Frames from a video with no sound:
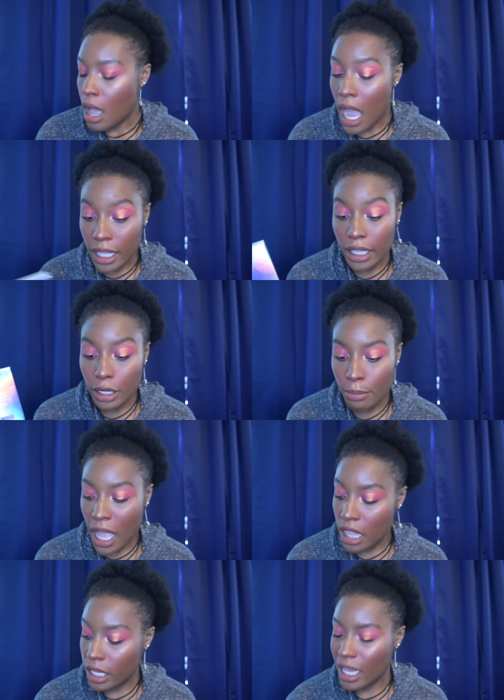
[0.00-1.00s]
highlighter
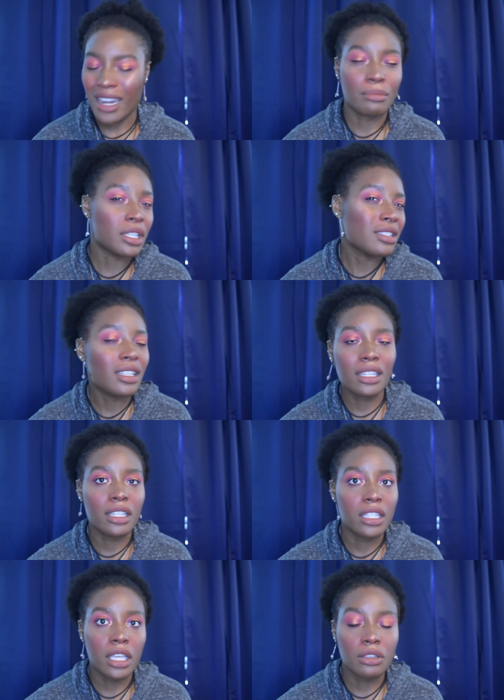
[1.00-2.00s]
palette and I'm just going to
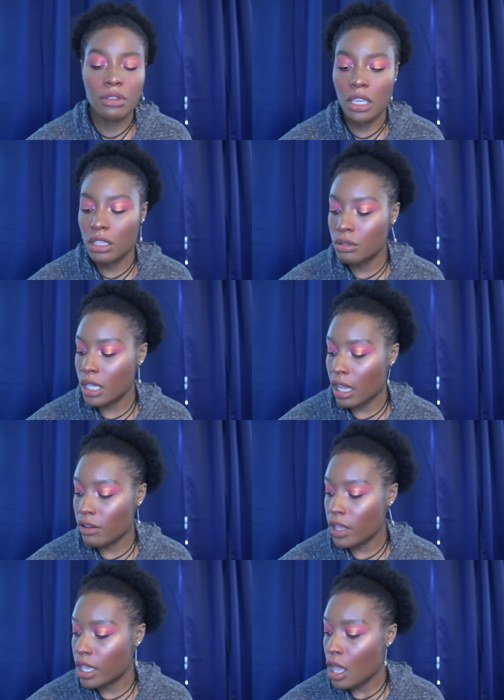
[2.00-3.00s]
continue to get use out
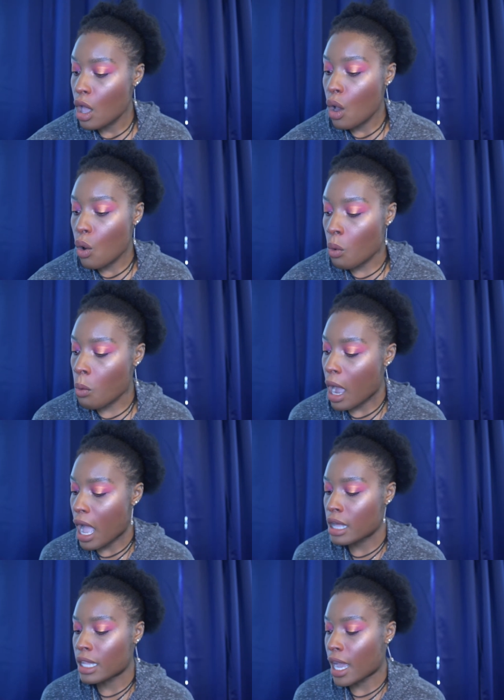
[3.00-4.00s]
of it
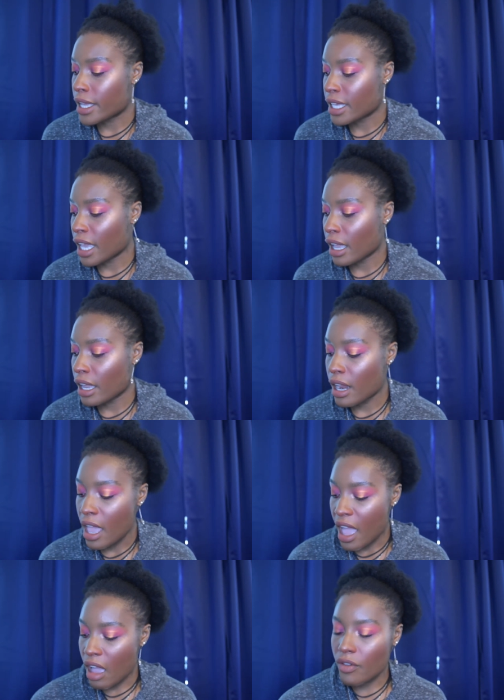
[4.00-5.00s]
while I can.
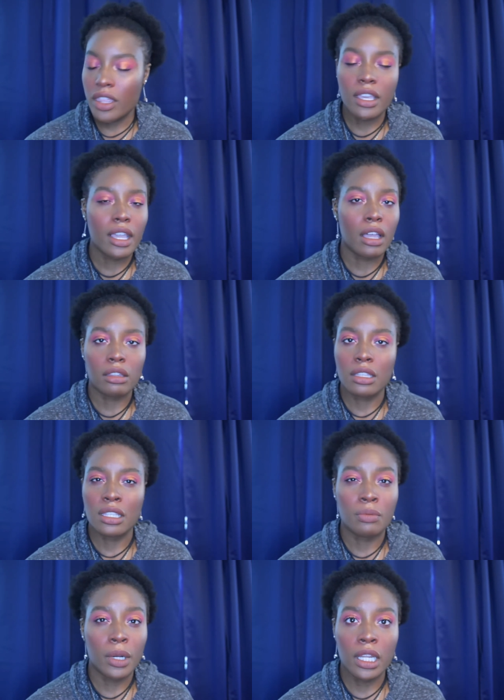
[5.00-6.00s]
Everything else
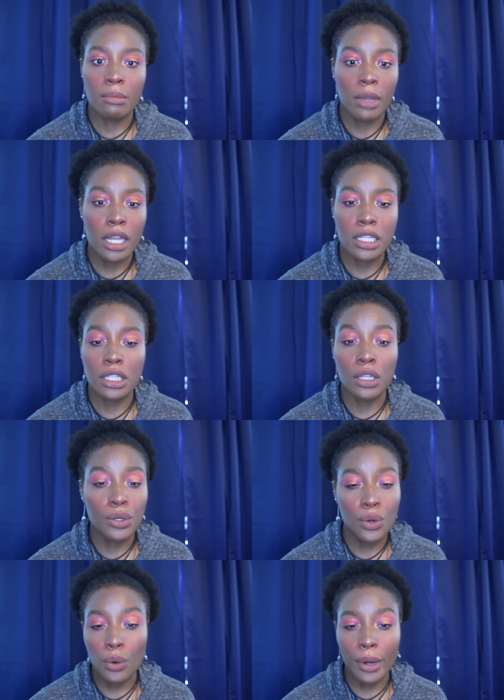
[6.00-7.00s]
is pretty much the
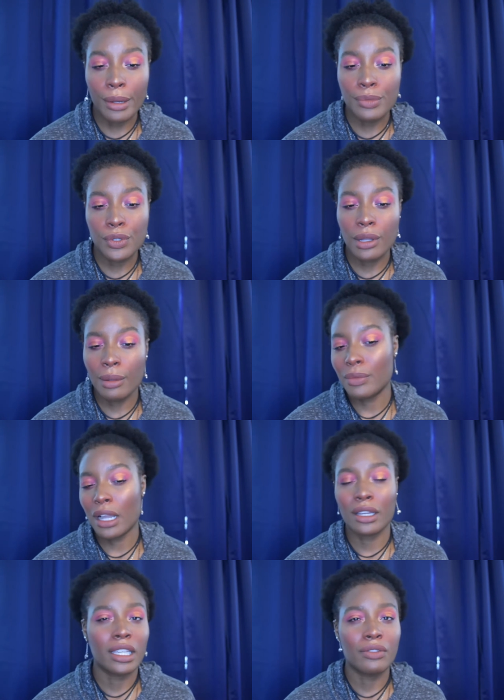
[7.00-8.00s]
norm, so I'm
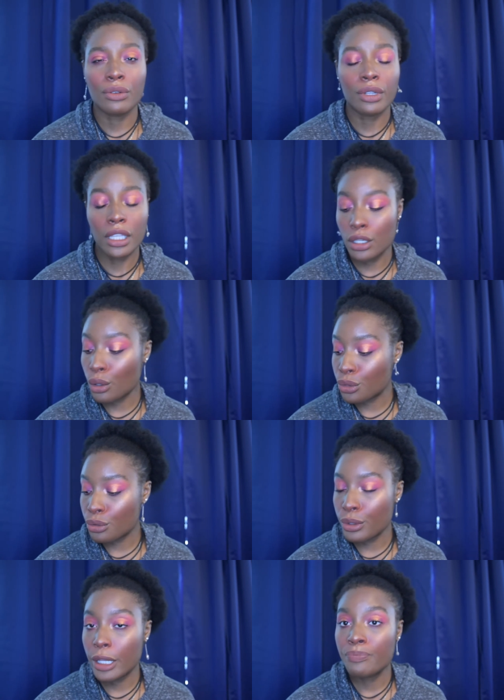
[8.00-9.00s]
not going to even really go
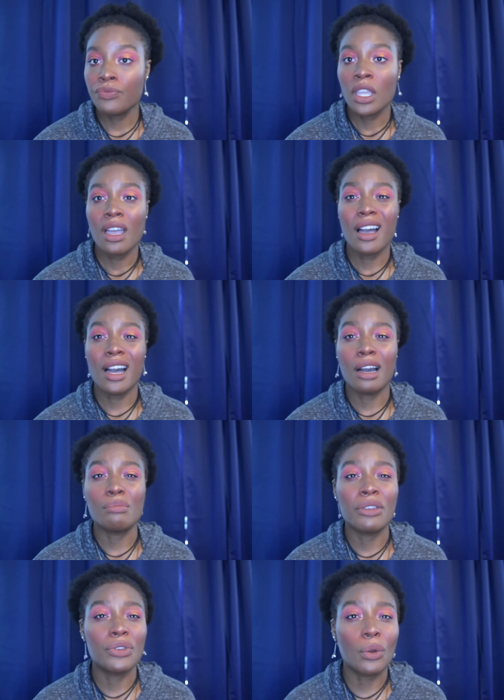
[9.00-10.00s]
through it.
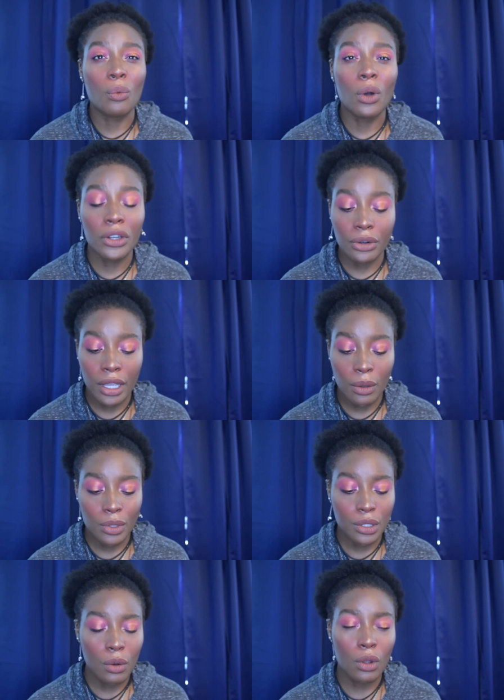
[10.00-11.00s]
Um, if you're wondering
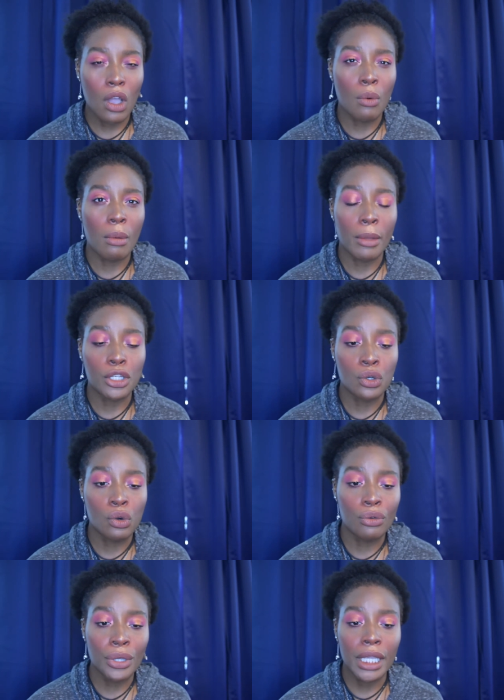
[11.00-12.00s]
what's going on with my
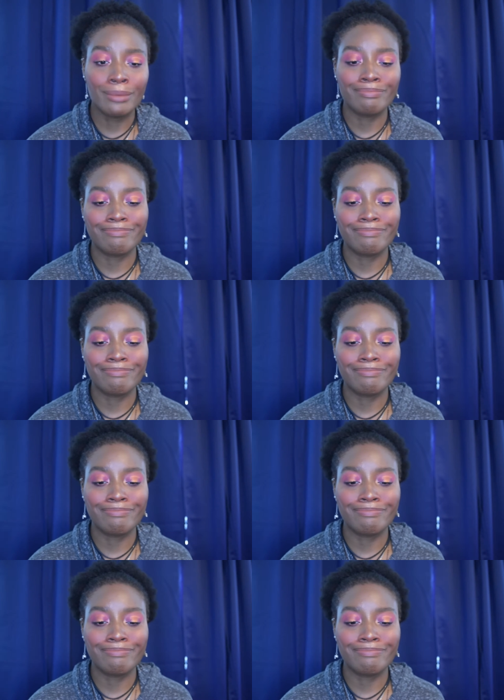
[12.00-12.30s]
jewelry,